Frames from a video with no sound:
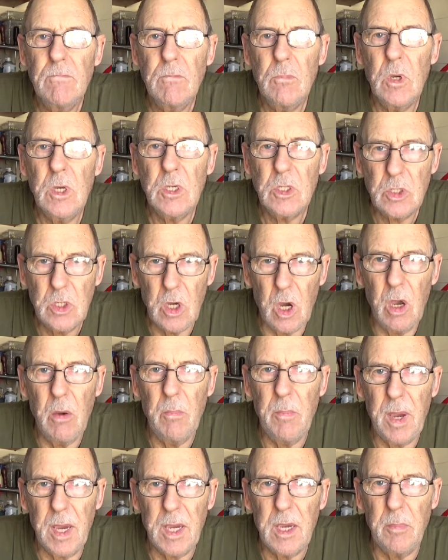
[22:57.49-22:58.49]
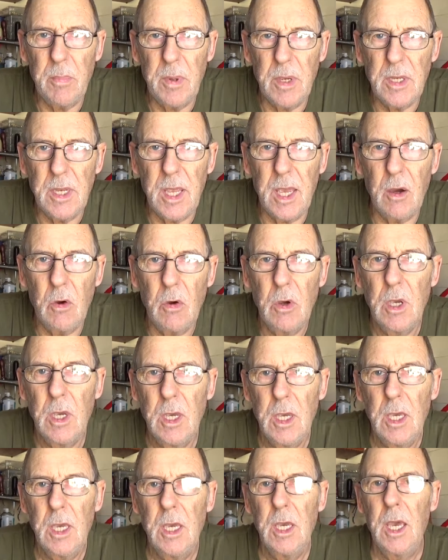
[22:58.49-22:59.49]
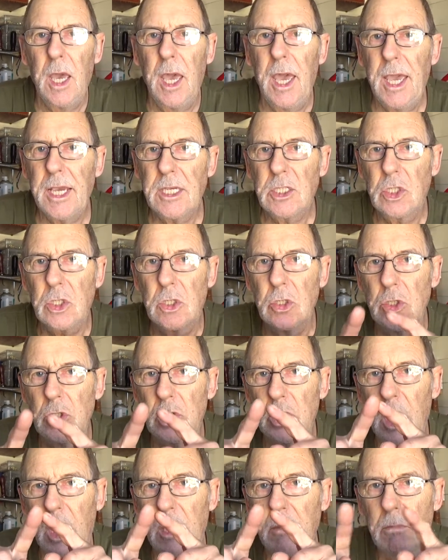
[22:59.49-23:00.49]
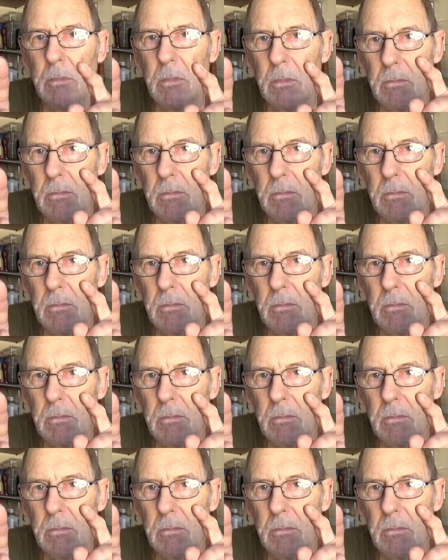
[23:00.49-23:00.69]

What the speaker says: That's going back a bit now. Hexagon shape,